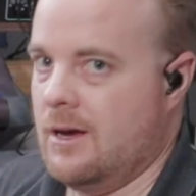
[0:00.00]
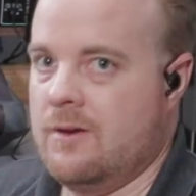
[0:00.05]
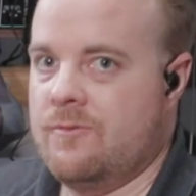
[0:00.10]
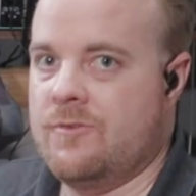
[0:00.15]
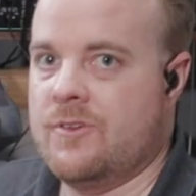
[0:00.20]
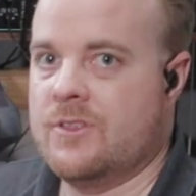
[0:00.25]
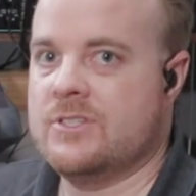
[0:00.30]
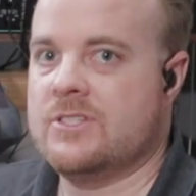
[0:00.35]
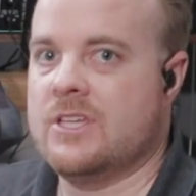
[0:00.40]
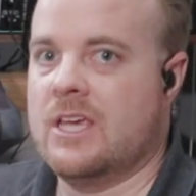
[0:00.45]

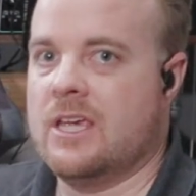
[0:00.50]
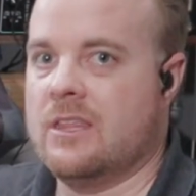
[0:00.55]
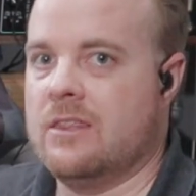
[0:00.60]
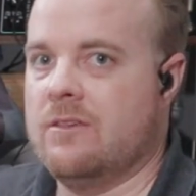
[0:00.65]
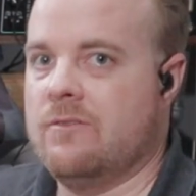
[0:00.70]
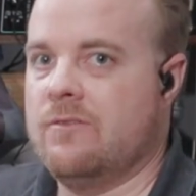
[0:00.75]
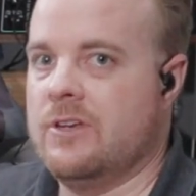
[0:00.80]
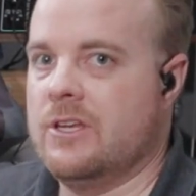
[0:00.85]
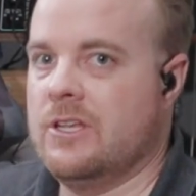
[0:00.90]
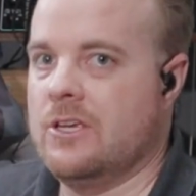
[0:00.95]
For the sake of the
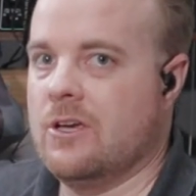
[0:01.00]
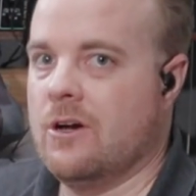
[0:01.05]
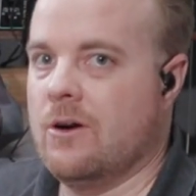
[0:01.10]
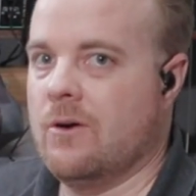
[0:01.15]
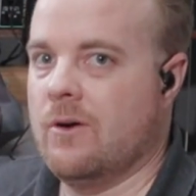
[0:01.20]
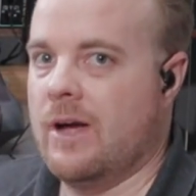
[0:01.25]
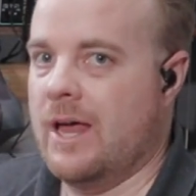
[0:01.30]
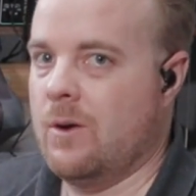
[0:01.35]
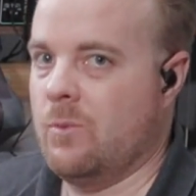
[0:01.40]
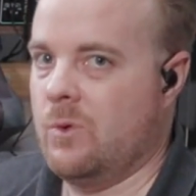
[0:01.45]

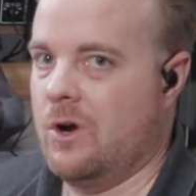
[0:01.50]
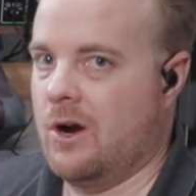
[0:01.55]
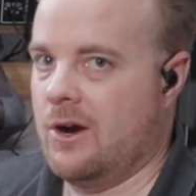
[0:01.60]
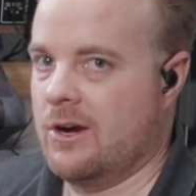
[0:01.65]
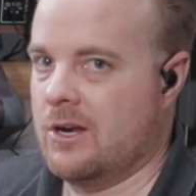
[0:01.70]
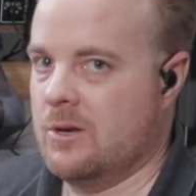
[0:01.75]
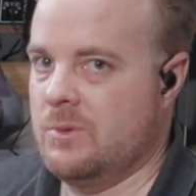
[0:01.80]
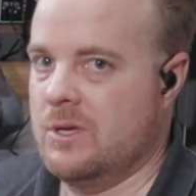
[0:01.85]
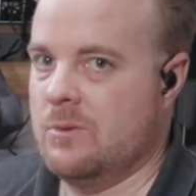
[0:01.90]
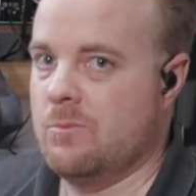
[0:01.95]
video, and we are
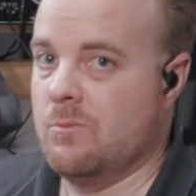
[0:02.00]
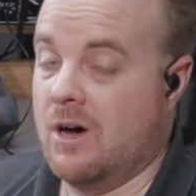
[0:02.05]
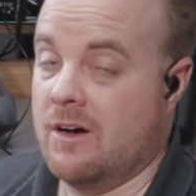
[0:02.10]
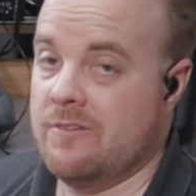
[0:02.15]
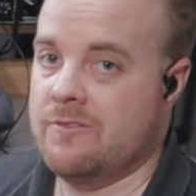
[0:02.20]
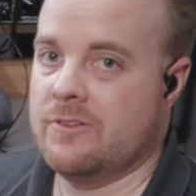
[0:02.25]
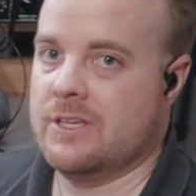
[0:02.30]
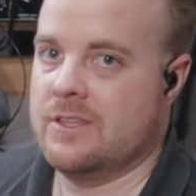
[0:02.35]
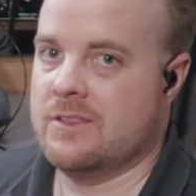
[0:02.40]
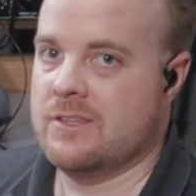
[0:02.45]
going to be
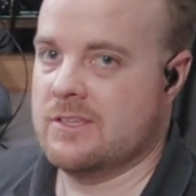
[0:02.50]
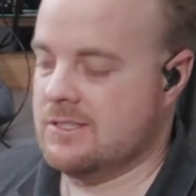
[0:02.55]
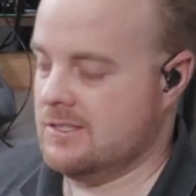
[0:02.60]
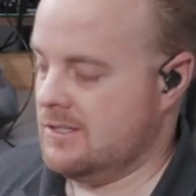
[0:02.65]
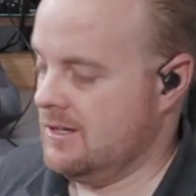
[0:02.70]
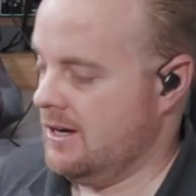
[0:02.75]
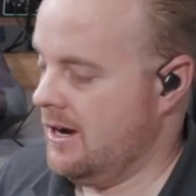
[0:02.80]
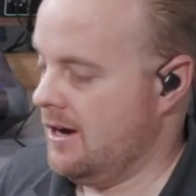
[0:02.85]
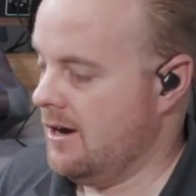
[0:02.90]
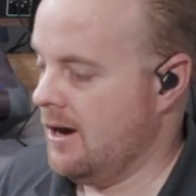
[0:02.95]
muffling this
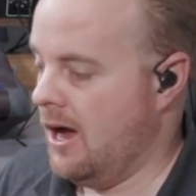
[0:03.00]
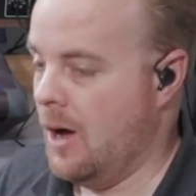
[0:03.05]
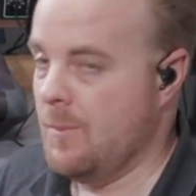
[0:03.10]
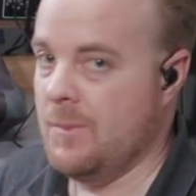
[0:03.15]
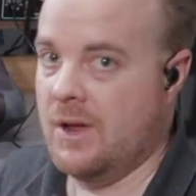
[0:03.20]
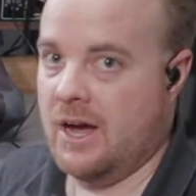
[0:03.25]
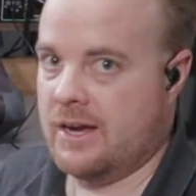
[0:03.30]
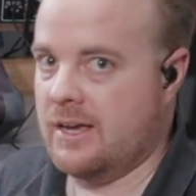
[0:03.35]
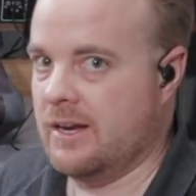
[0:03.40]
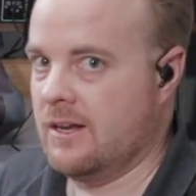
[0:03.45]
snare, I'm
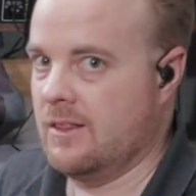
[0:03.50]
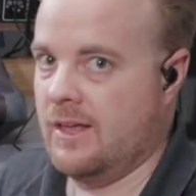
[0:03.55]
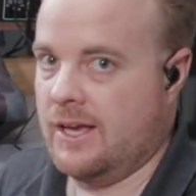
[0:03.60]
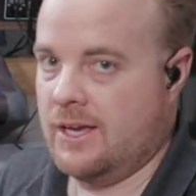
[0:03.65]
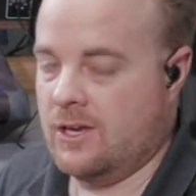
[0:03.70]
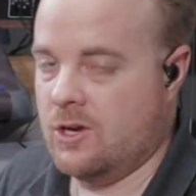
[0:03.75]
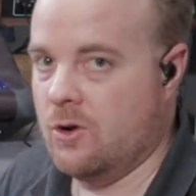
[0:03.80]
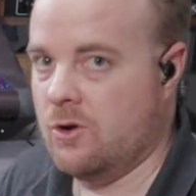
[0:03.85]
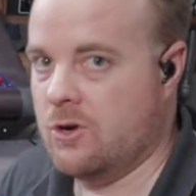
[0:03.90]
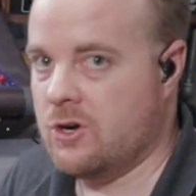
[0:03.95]
not going to
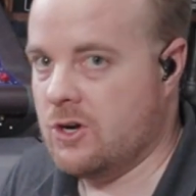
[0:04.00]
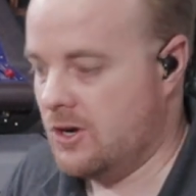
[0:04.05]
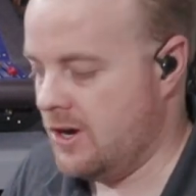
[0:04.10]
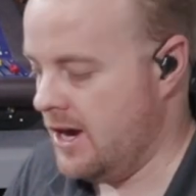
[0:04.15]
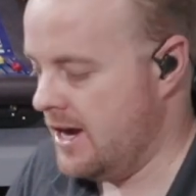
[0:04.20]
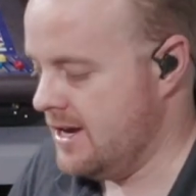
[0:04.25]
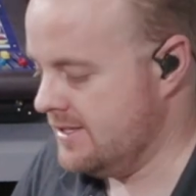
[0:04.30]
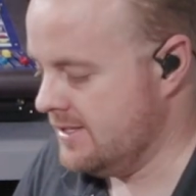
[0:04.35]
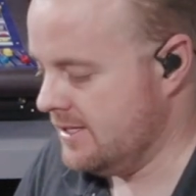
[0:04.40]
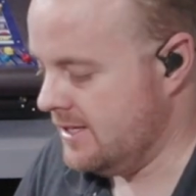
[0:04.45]
like go
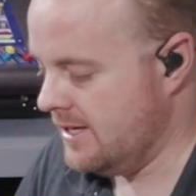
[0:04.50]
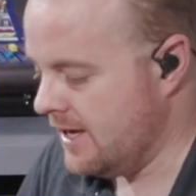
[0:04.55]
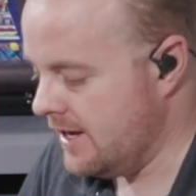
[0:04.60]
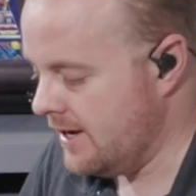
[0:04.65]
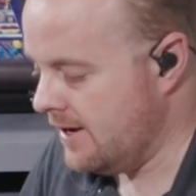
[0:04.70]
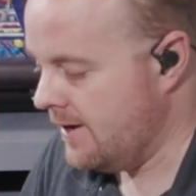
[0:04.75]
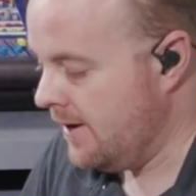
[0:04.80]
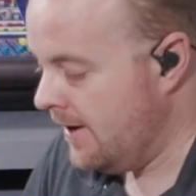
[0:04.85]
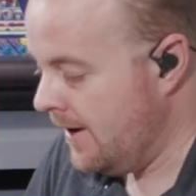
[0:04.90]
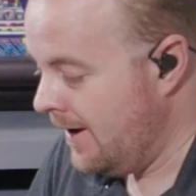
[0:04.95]
crazy and